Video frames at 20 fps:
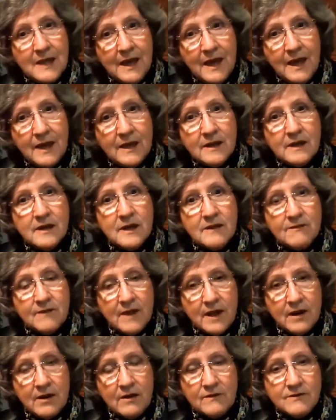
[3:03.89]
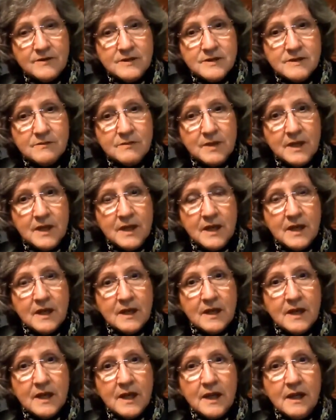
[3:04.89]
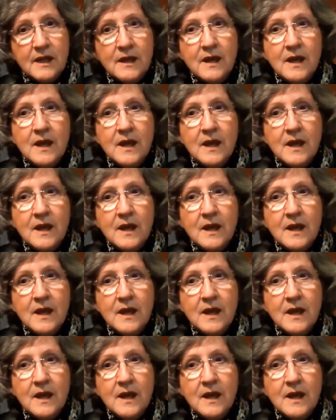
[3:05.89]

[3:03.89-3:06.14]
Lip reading: that, leave that office immediately.